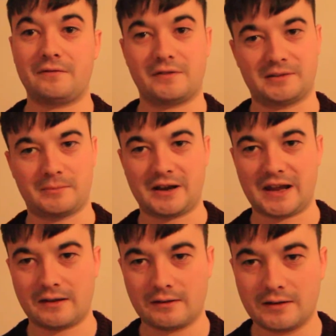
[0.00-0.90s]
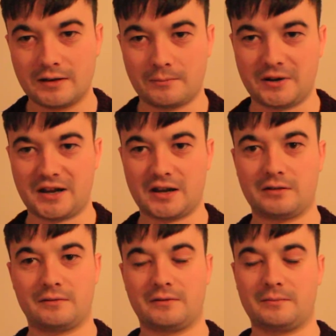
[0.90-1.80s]
for his money,
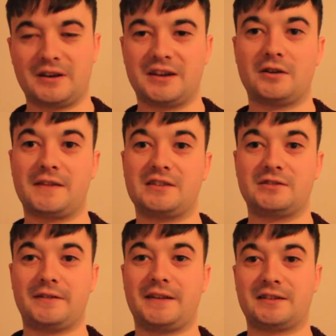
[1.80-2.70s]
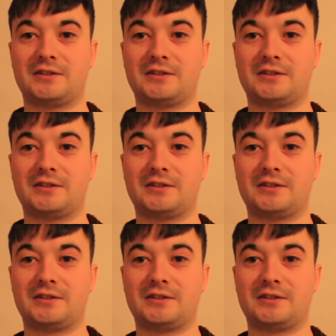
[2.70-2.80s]
you know, that sort of thing.